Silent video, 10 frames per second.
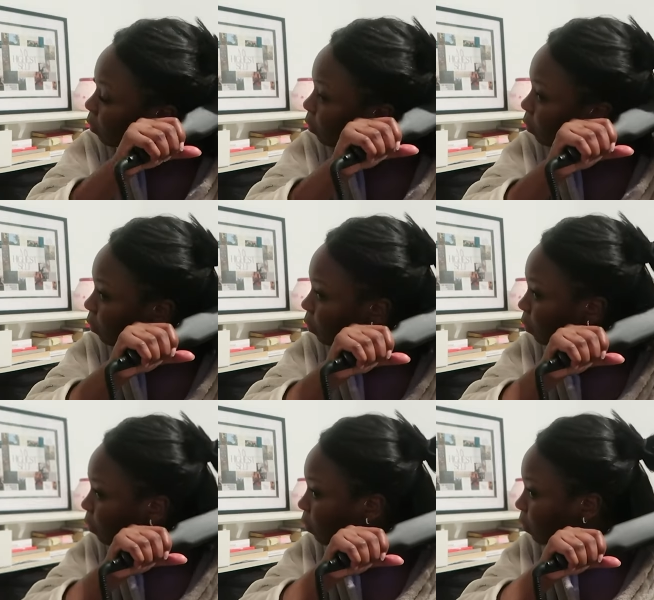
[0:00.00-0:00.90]

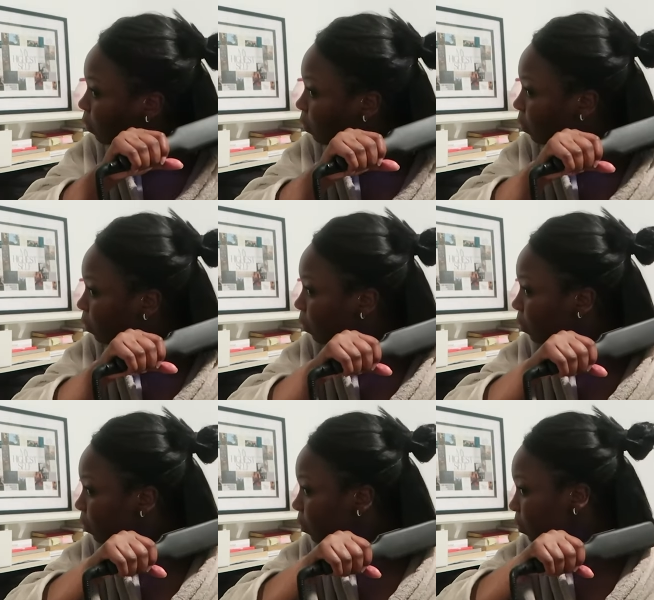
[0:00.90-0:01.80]

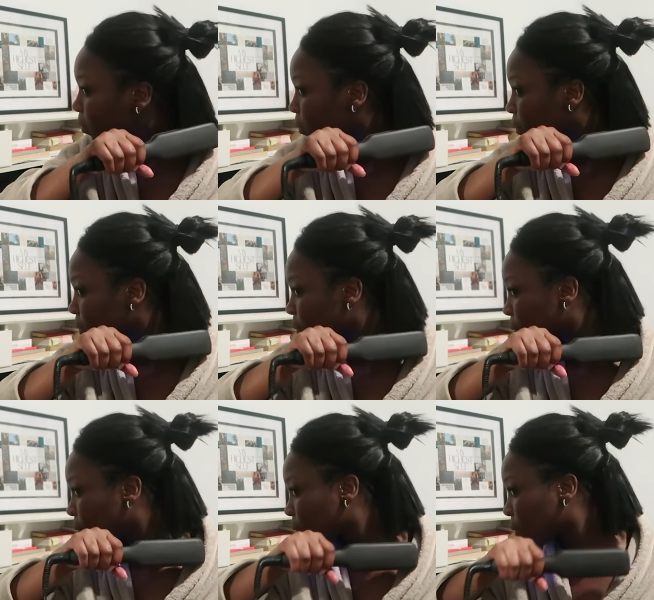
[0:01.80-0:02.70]

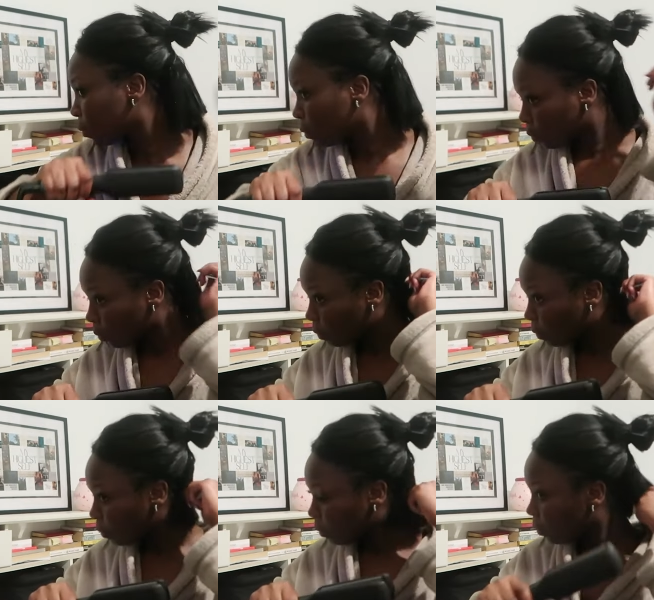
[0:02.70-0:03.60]

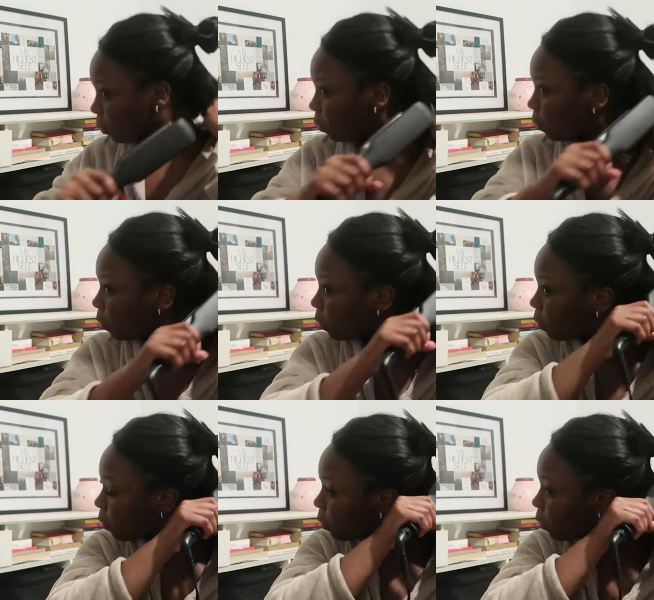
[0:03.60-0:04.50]

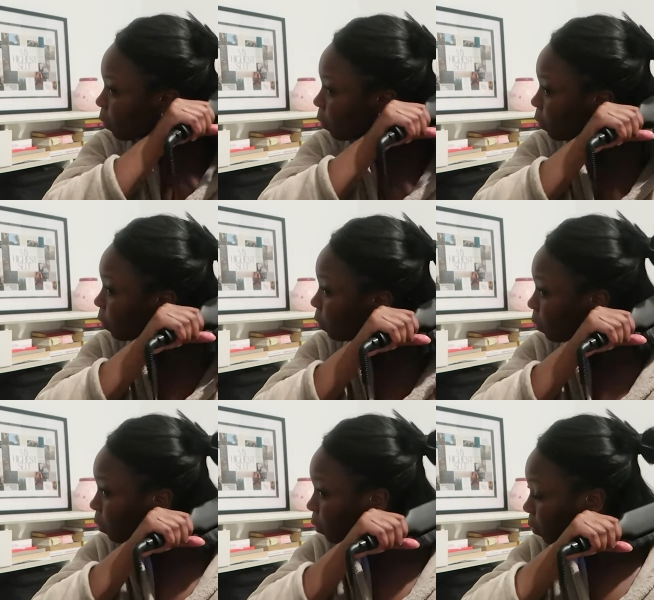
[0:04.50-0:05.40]

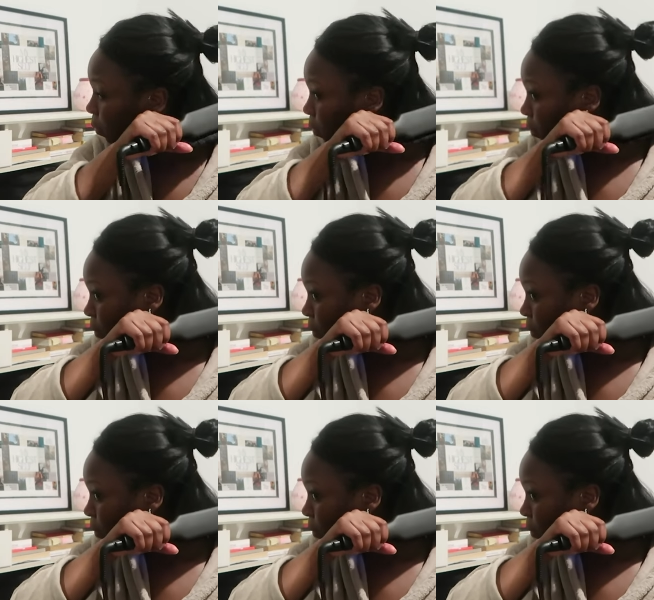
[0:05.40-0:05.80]
(silence)